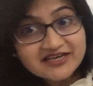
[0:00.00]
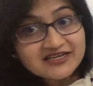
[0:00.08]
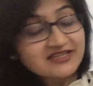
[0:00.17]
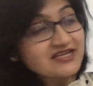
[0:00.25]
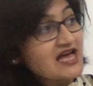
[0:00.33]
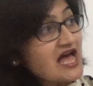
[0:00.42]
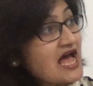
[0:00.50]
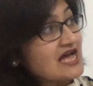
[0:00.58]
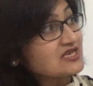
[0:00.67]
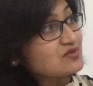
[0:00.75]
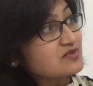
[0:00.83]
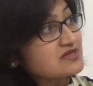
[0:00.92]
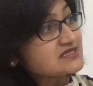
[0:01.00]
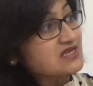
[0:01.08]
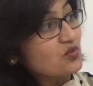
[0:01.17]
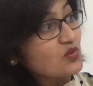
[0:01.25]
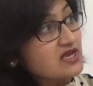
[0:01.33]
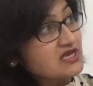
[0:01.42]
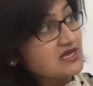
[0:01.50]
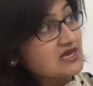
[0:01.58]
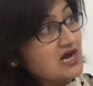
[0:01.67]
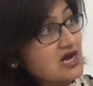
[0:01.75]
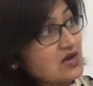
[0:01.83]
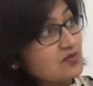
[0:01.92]
The animals are waking
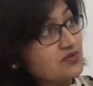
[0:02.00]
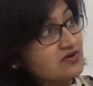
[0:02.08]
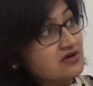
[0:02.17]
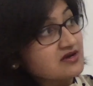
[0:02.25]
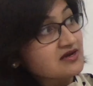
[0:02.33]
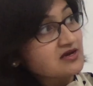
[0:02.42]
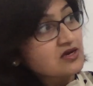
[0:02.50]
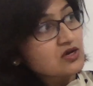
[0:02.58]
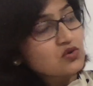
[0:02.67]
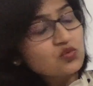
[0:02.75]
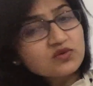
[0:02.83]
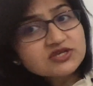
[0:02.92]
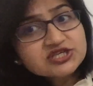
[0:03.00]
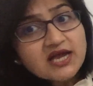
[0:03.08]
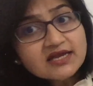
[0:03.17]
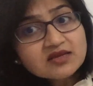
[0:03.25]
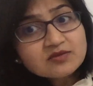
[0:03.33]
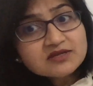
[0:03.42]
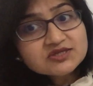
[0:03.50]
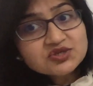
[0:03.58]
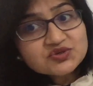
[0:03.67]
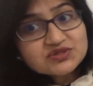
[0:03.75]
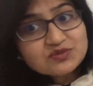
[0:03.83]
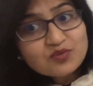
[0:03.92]
up. Which animal do
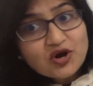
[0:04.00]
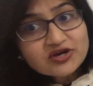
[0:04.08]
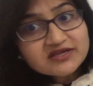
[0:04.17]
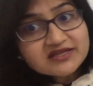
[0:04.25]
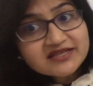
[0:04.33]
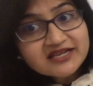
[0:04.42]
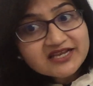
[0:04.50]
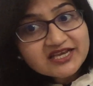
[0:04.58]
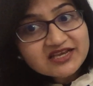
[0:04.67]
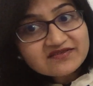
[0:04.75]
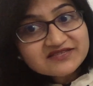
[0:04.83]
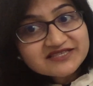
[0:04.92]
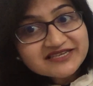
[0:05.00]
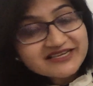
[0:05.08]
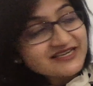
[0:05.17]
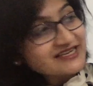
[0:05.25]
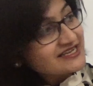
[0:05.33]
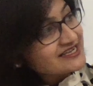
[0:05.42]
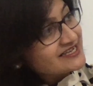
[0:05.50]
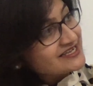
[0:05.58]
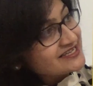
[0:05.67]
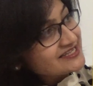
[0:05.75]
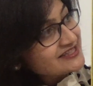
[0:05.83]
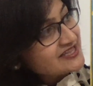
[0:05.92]
you spot in the leaves?
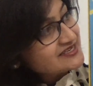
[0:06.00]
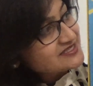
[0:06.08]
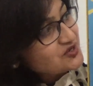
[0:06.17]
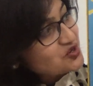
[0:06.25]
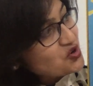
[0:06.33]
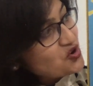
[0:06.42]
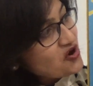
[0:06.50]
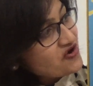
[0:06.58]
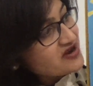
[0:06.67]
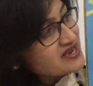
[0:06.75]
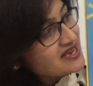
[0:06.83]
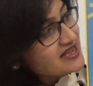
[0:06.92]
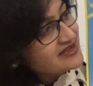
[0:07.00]
There is a gorilla